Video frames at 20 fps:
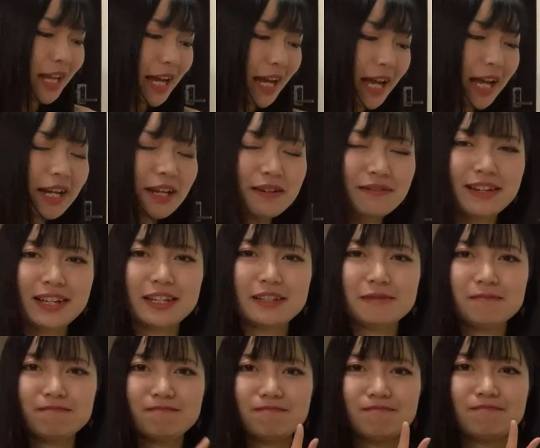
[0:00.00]
anyway,
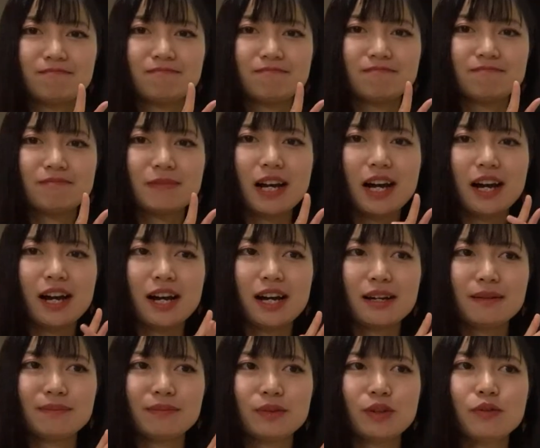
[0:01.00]

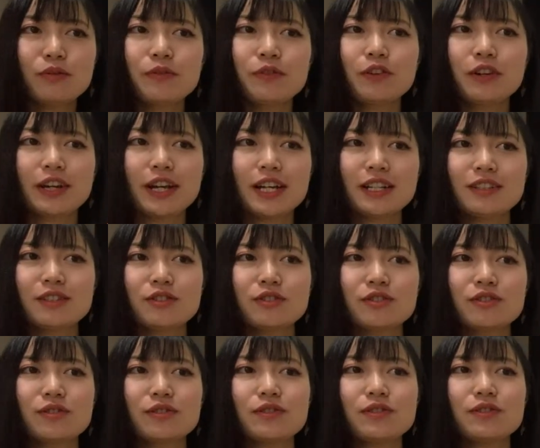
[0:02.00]
don't forget
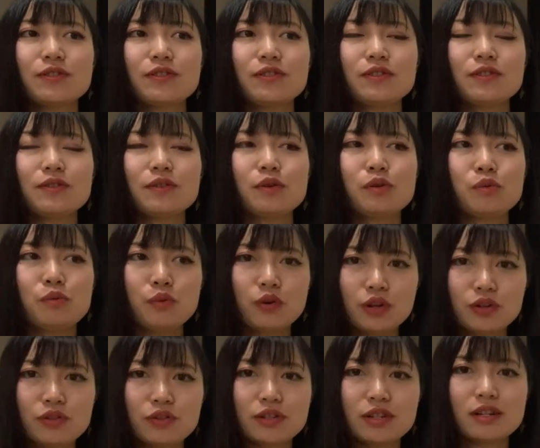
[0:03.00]
to
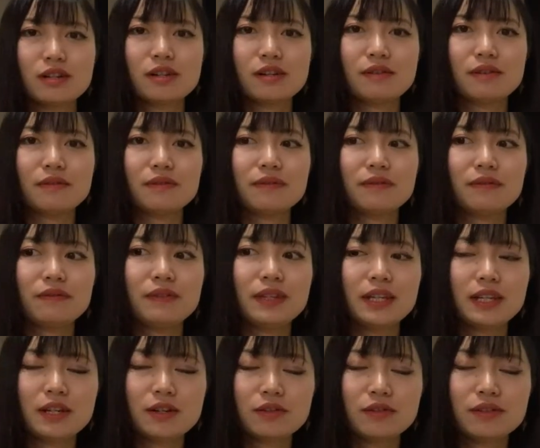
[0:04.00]
watch the
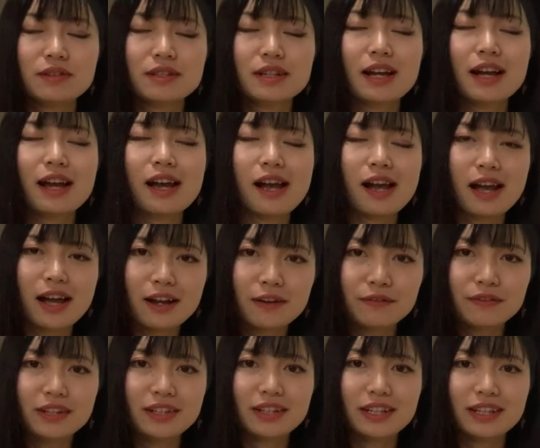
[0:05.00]
videos
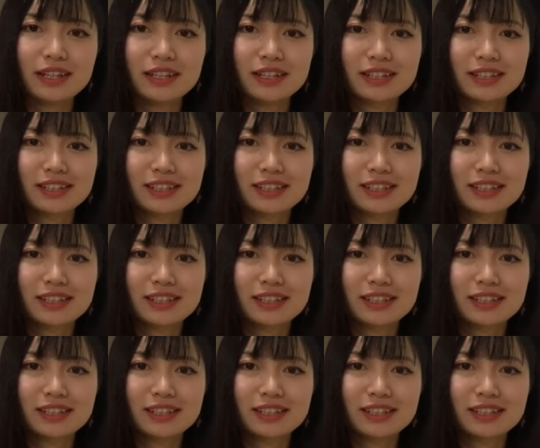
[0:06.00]
every day.